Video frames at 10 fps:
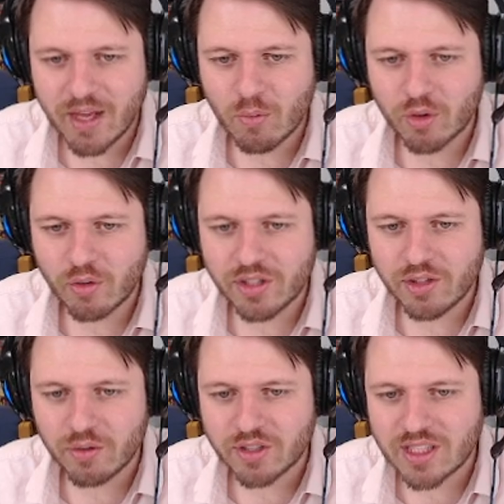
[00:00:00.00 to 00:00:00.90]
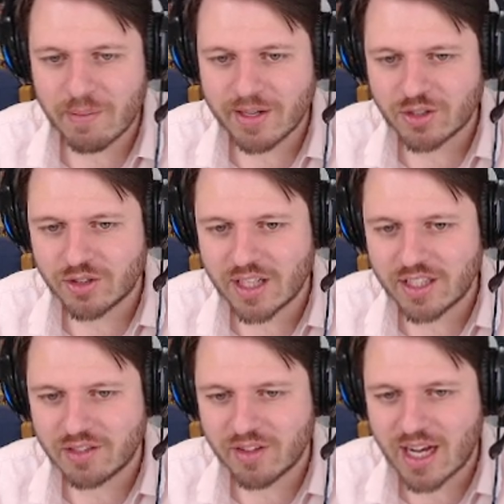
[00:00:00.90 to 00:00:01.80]
and we're going to do the same
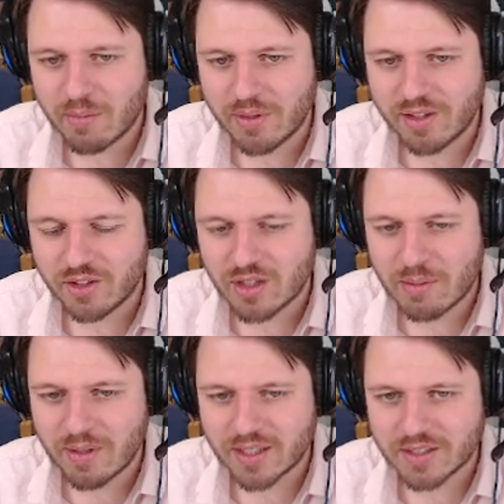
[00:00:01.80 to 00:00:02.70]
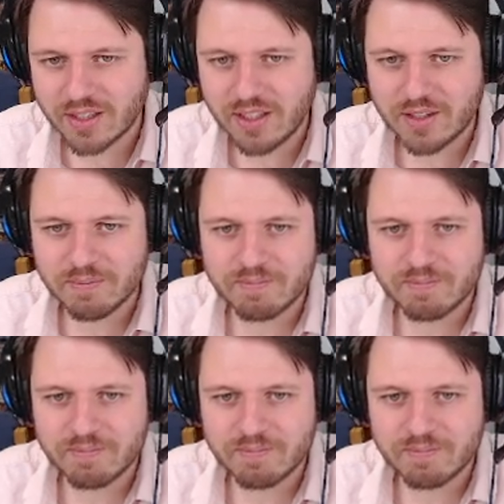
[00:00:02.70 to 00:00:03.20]
exercise of copying the Dropbox link.